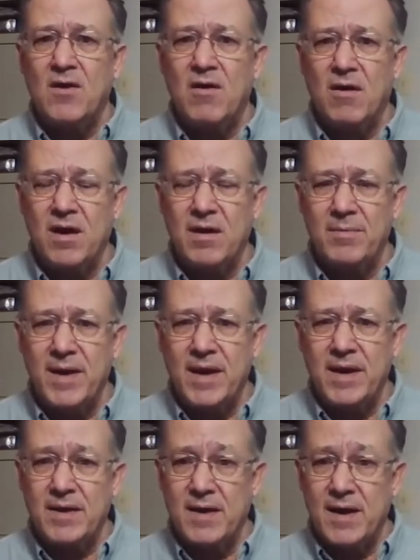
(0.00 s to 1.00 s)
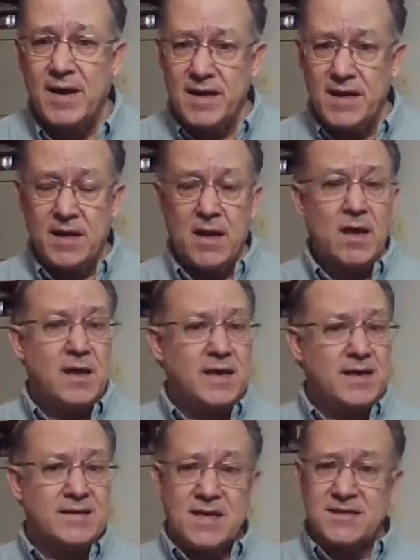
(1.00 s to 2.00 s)
automated, i.e.,
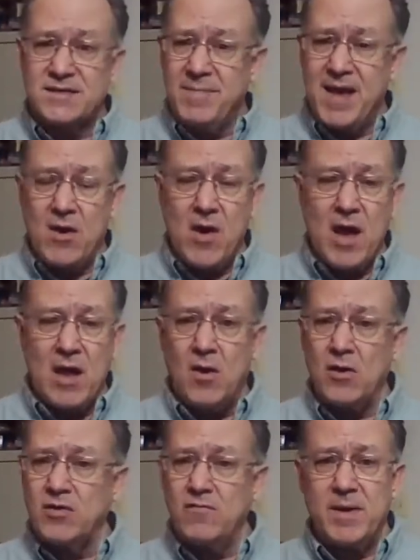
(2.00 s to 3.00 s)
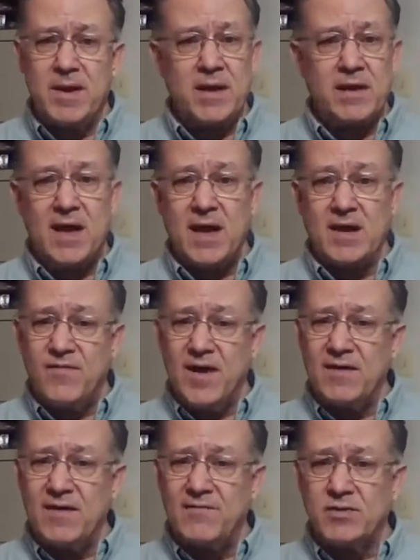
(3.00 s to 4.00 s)
it doesn't matter how long you've been online,
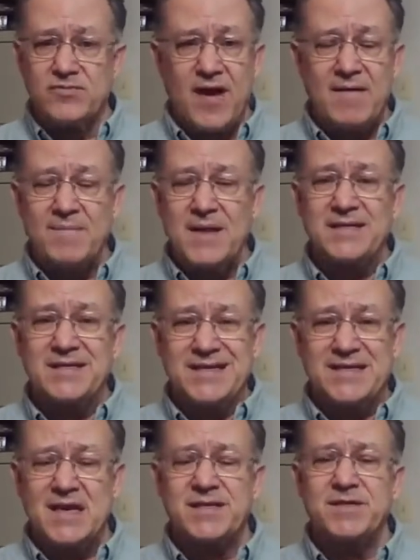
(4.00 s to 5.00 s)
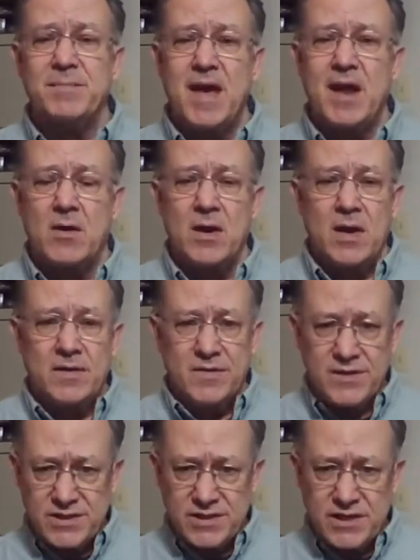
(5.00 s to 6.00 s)
5 years, 5 minutes, it doesn't matter.
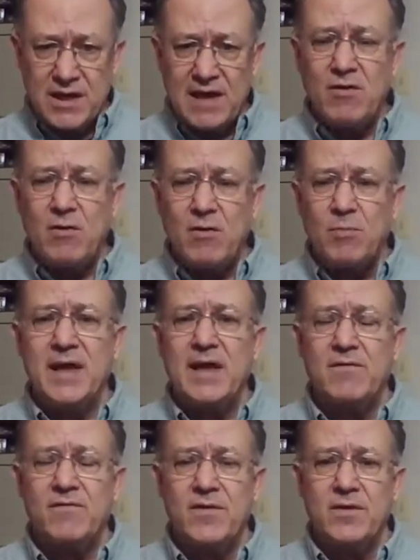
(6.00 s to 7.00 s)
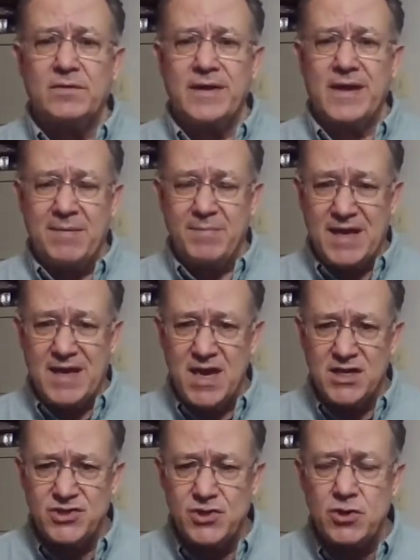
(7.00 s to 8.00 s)
This is a level playing field. And
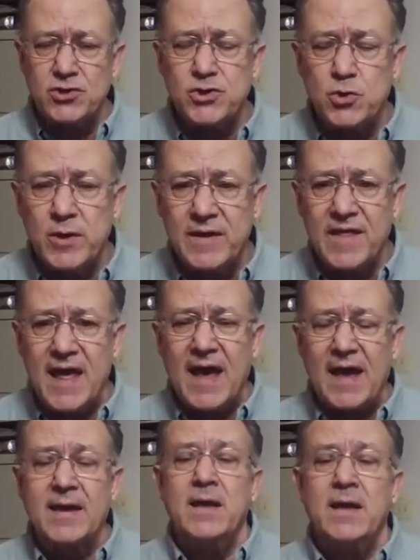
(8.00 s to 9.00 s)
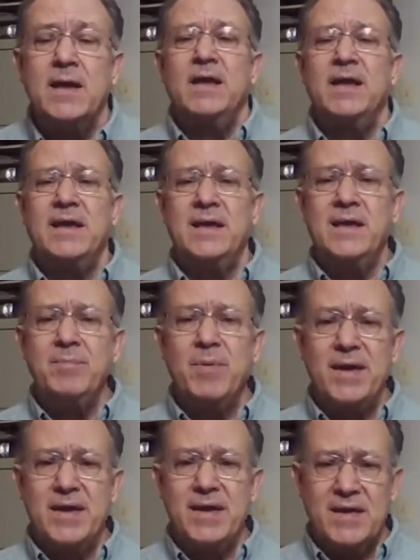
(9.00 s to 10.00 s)
because they're doing that,
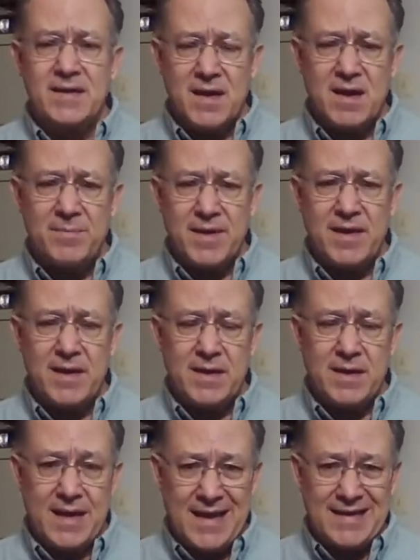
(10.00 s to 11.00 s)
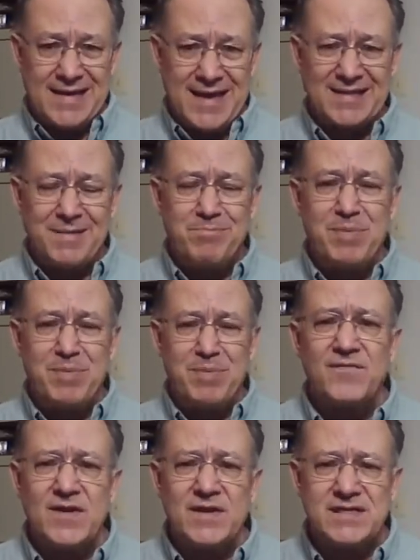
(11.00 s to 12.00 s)
anybody can come in and get the
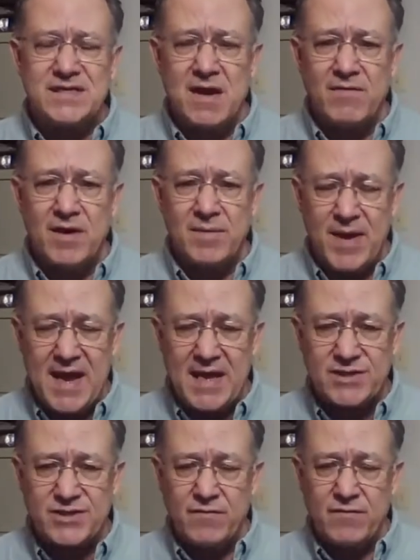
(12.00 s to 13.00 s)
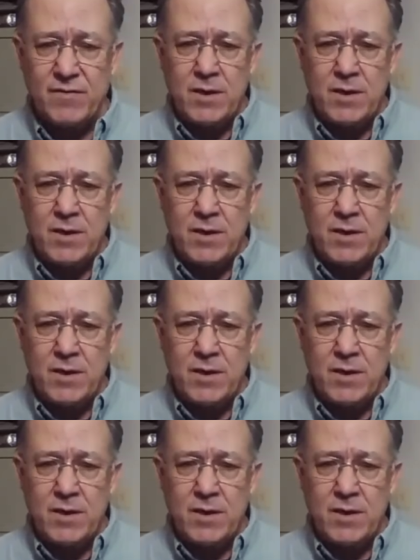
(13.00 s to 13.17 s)
benefits of Onpassive.